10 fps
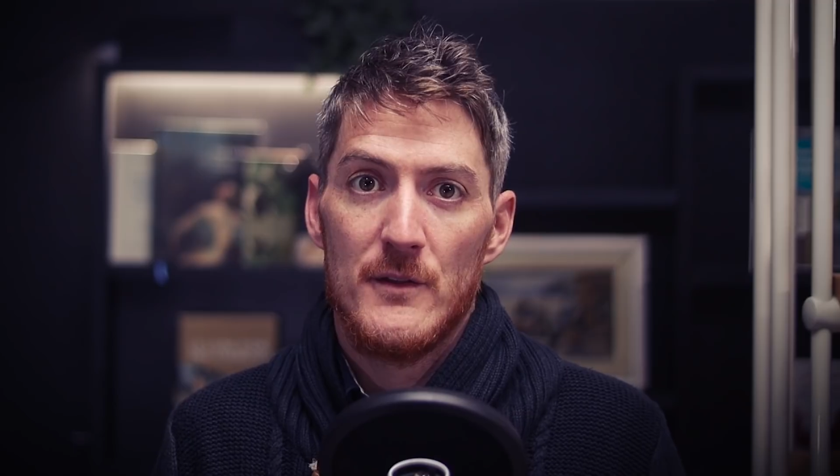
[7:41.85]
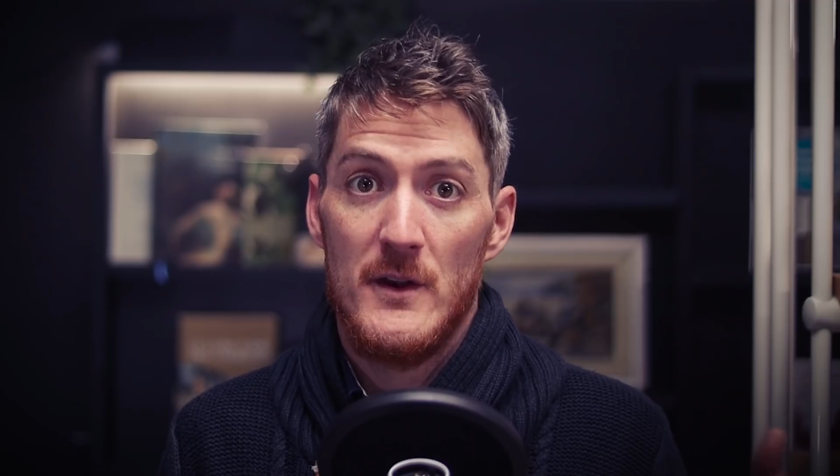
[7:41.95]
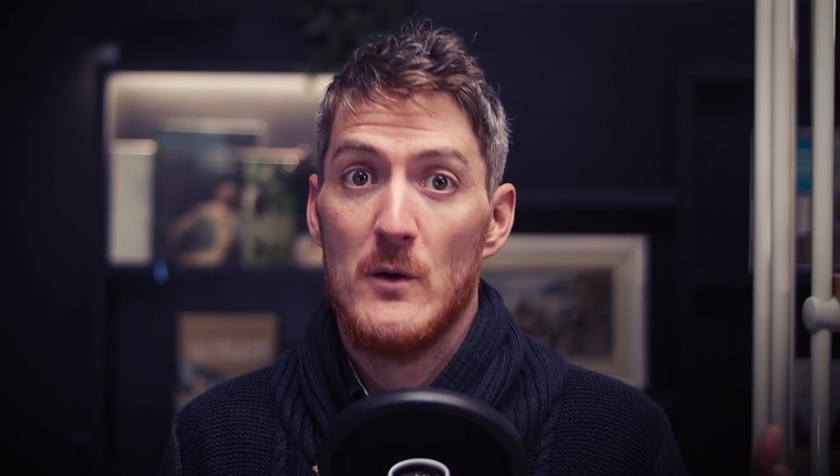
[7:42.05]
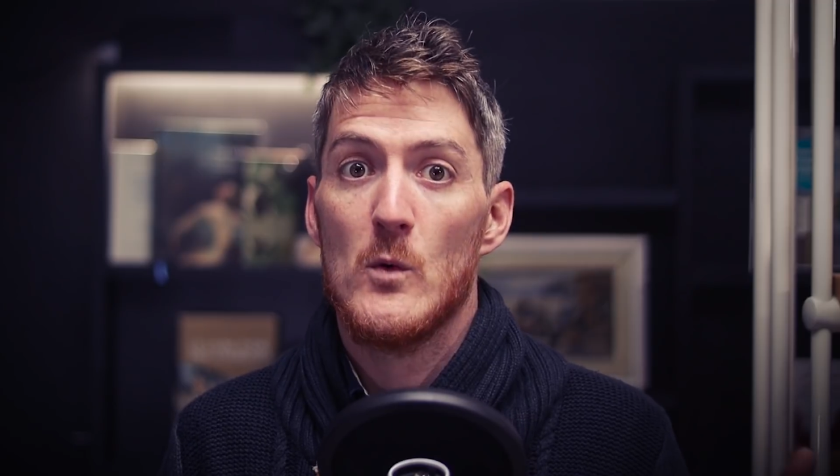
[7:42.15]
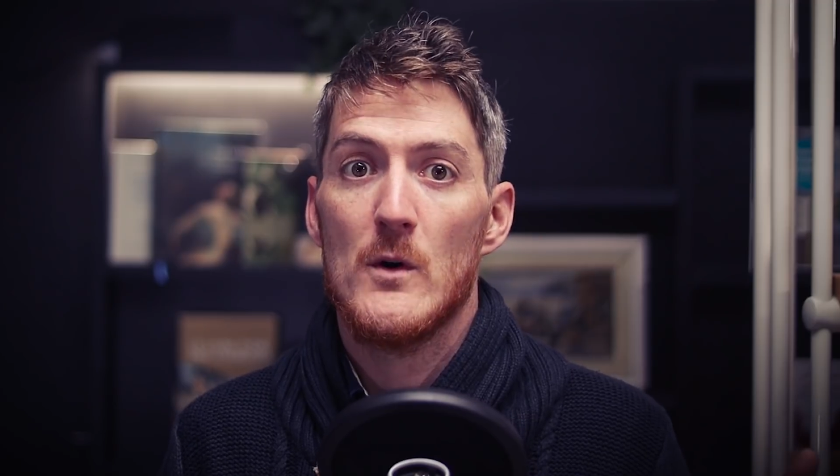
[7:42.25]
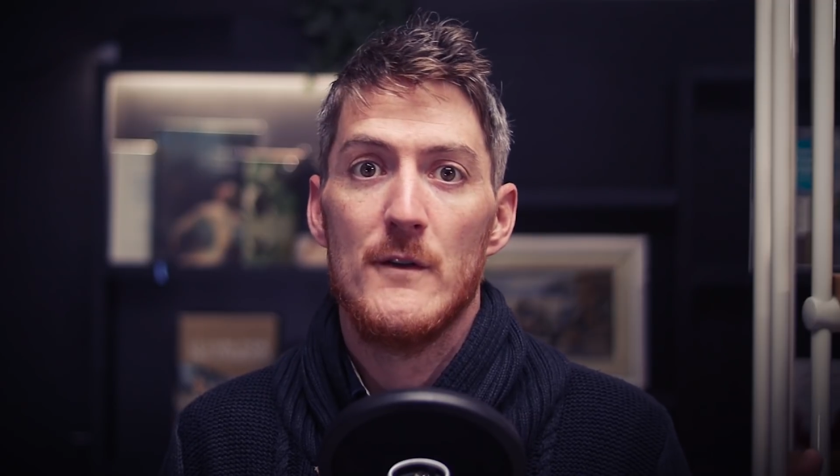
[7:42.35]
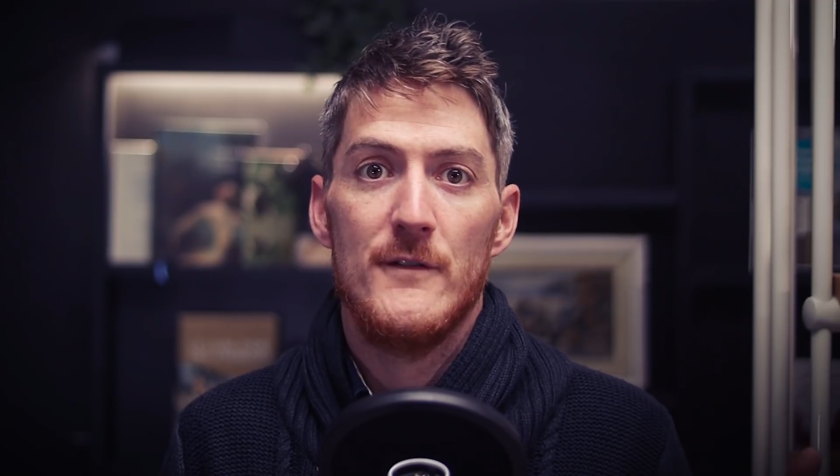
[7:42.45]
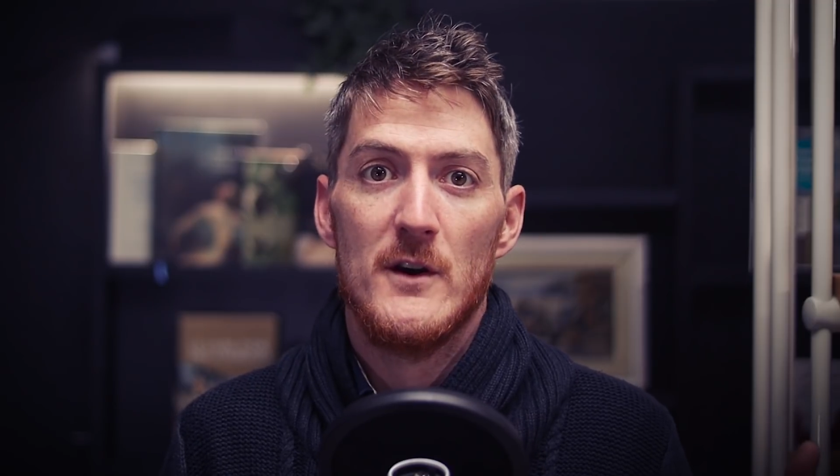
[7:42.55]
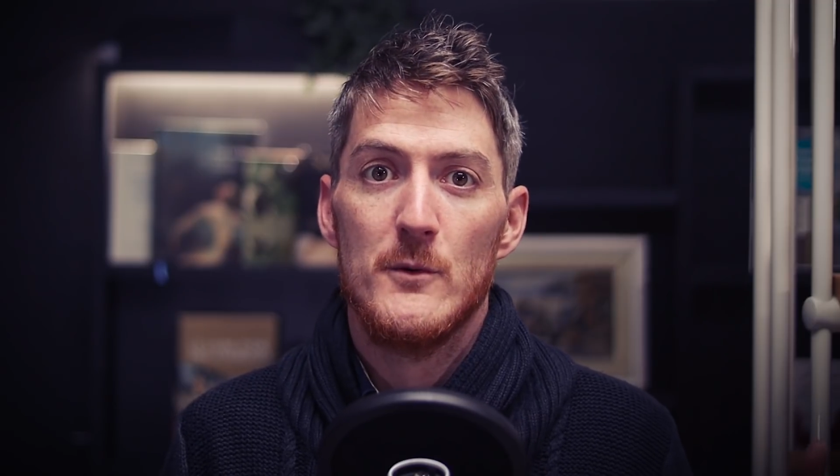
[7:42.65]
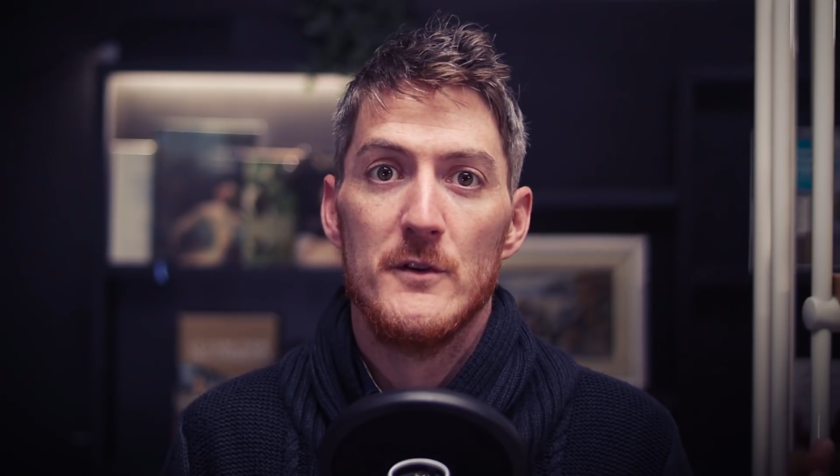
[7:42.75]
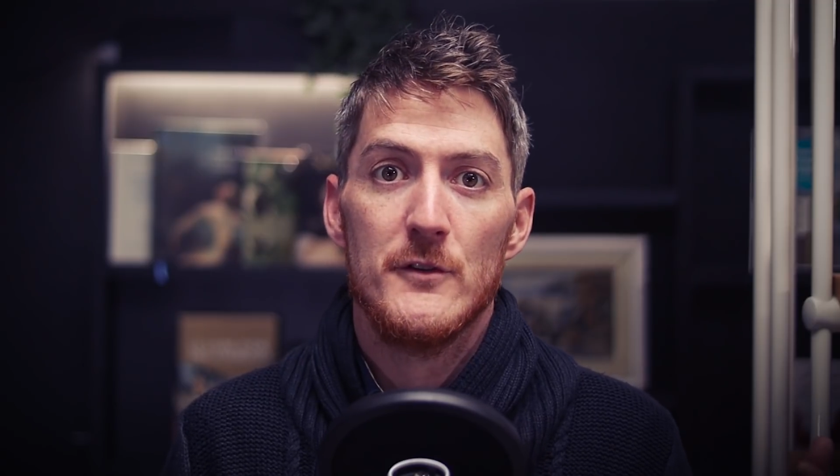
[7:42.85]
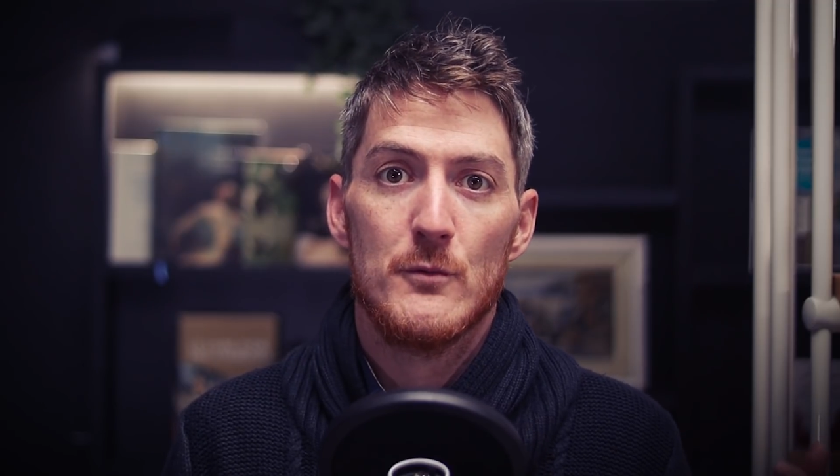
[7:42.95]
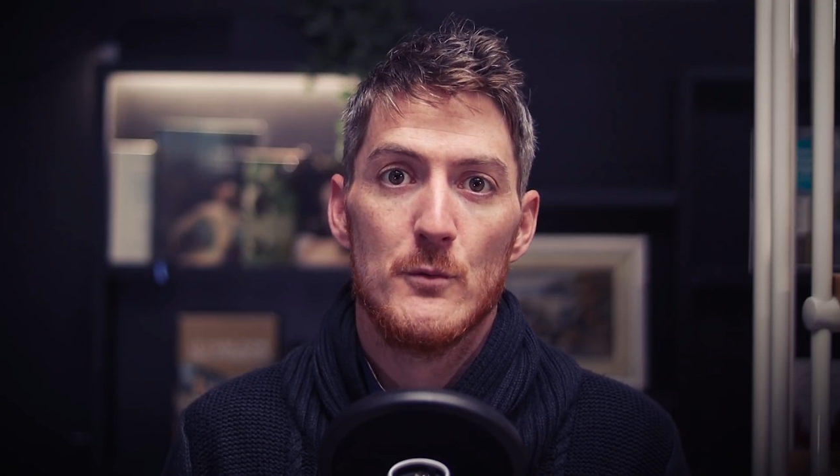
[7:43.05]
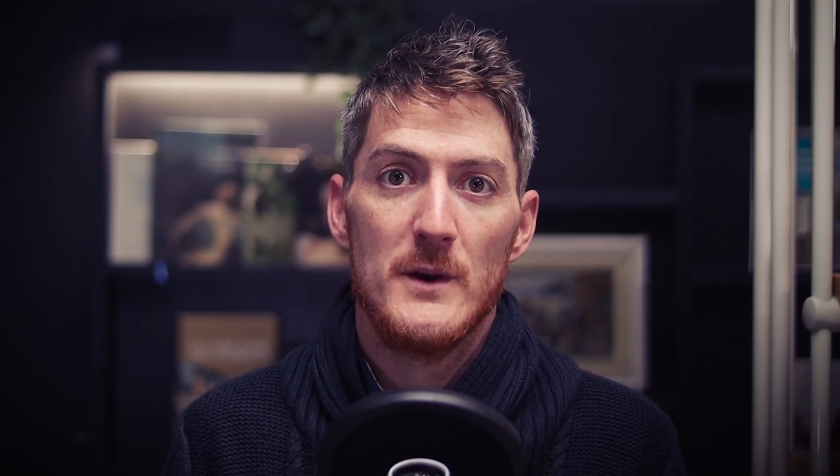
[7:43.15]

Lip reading: there were various